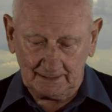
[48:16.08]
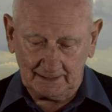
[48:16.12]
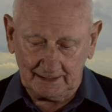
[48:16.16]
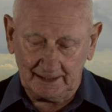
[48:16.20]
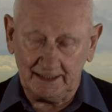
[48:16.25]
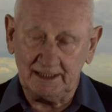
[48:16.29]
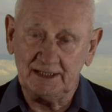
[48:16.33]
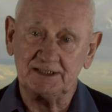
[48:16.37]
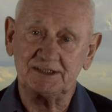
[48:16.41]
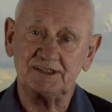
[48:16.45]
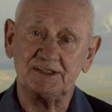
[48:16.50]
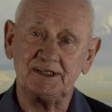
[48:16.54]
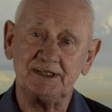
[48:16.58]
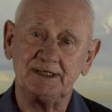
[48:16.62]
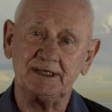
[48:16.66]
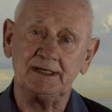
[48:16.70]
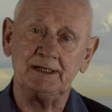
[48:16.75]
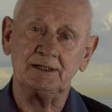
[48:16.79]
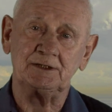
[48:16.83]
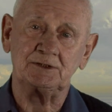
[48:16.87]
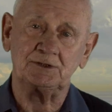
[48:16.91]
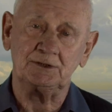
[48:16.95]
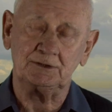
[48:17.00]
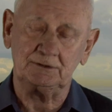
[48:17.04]
In
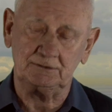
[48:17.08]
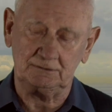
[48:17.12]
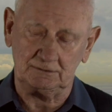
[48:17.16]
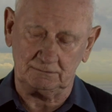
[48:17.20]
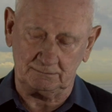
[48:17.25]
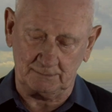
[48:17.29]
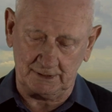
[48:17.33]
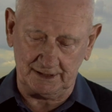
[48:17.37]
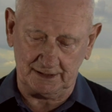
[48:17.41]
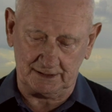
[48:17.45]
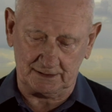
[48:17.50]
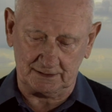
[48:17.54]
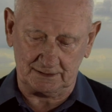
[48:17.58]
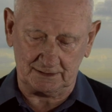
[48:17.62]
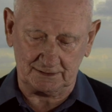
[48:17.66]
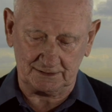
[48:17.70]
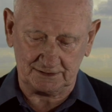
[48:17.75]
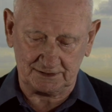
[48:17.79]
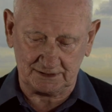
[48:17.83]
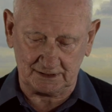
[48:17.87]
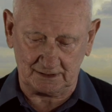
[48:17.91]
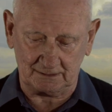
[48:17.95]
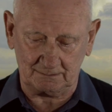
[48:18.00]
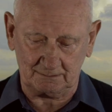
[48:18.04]
seeking to make
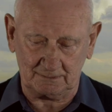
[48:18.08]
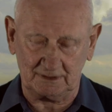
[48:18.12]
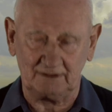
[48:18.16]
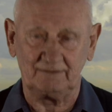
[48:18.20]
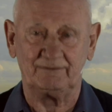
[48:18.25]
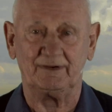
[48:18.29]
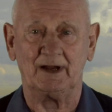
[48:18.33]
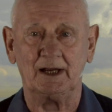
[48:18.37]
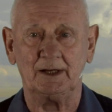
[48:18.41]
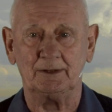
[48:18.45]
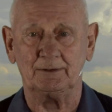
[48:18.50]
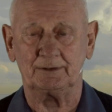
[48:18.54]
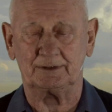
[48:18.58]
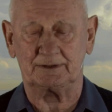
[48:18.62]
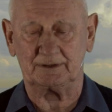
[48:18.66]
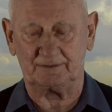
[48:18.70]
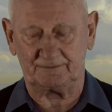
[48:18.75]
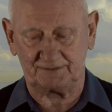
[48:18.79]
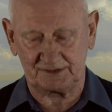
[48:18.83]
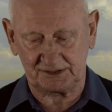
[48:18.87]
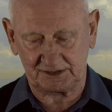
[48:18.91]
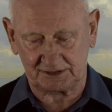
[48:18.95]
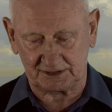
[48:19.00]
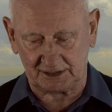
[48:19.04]
some
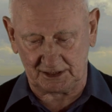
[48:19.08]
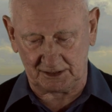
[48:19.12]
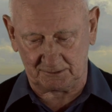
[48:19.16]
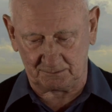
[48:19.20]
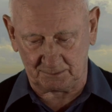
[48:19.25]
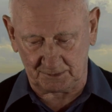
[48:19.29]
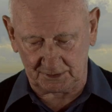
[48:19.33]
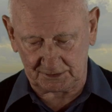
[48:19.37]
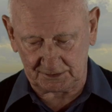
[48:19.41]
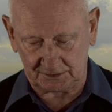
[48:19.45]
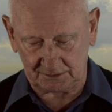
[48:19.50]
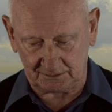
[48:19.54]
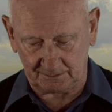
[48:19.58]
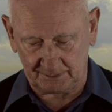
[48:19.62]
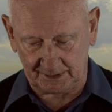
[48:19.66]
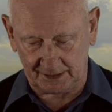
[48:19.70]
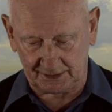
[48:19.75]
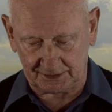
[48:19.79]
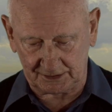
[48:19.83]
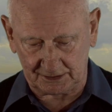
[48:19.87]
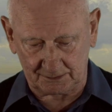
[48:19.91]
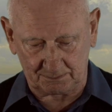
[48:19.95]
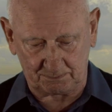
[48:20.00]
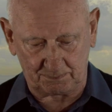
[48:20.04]
evaluative statement
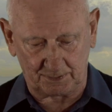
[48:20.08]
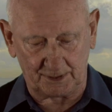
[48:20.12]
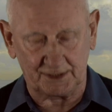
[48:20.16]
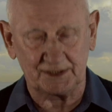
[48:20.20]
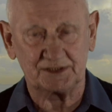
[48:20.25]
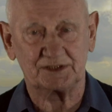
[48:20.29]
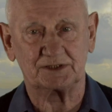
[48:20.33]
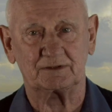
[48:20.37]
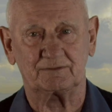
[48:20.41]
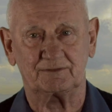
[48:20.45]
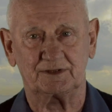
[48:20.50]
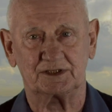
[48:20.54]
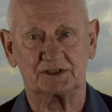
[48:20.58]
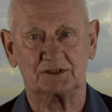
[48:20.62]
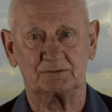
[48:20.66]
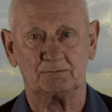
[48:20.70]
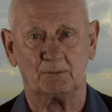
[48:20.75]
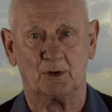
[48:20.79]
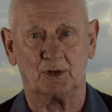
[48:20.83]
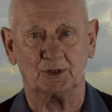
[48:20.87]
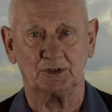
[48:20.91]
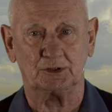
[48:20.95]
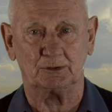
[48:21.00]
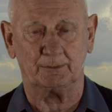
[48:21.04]
about the place of this
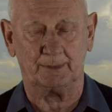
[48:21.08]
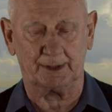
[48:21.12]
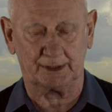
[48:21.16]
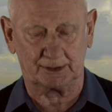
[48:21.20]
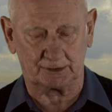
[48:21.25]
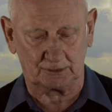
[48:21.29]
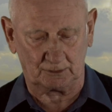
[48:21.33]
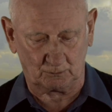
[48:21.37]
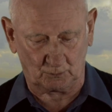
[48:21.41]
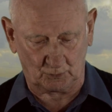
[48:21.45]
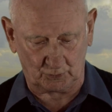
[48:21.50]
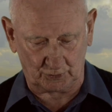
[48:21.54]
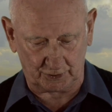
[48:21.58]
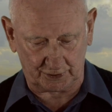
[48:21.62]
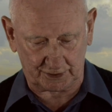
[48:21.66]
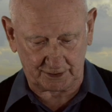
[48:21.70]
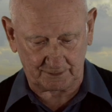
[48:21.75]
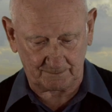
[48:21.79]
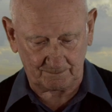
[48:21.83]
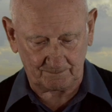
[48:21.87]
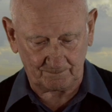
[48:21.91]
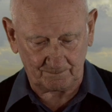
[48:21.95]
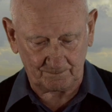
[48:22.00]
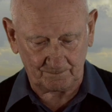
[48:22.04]
monumental
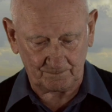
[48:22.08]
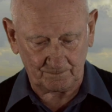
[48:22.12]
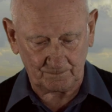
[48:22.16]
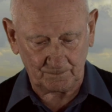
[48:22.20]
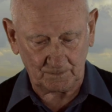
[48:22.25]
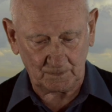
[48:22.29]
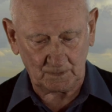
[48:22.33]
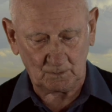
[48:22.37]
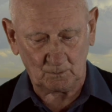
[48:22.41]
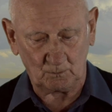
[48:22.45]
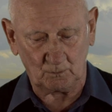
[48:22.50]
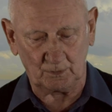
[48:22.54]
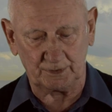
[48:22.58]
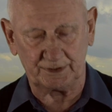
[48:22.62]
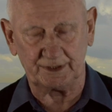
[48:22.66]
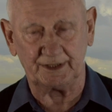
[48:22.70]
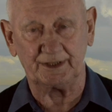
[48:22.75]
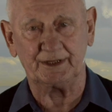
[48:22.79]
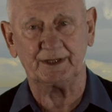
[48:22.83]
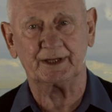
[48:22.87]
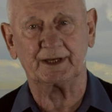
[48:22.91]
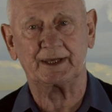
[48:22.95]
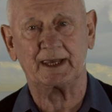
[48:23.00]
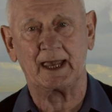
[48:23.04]
work
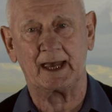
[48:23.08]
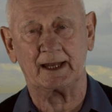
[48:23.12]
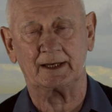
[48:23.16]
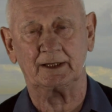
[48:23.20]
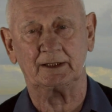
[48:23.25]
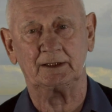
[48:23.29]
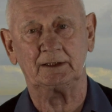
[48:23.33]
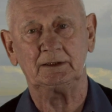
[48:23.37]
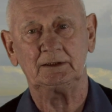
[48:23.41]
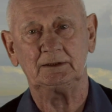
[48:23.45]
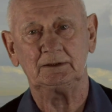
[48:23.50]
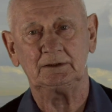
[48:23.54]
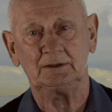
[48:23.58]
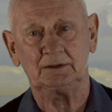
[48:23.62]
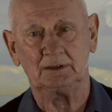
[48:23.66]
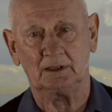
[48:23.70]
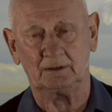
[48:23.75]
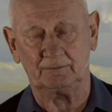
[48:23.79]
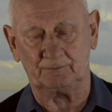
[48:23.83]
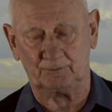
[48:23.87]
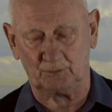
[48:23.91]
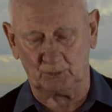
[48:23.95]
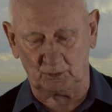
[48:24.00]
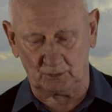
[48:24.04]
within the canon
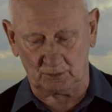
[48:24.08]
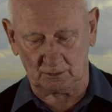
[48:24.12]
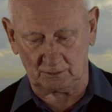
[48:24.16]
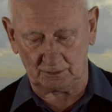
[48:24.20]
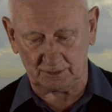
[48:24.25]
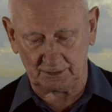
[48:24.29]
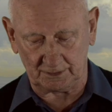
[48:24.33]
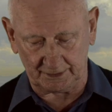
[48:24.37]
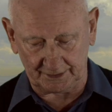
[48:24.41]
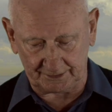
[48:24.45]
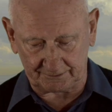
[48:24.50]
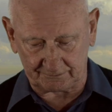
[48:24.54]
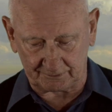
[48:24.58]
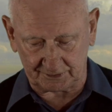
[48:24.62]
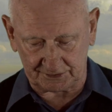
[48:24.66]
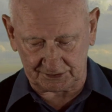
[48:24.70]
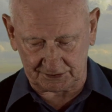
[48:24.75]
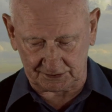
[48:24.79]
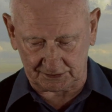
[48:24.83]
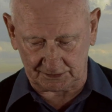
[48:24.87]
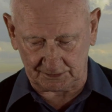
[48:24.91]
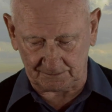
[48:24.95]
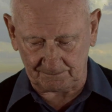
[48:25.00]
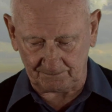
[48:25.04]
of world
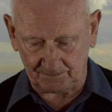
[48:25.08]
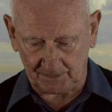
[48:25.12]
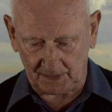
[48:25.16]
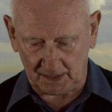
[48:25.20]
literature,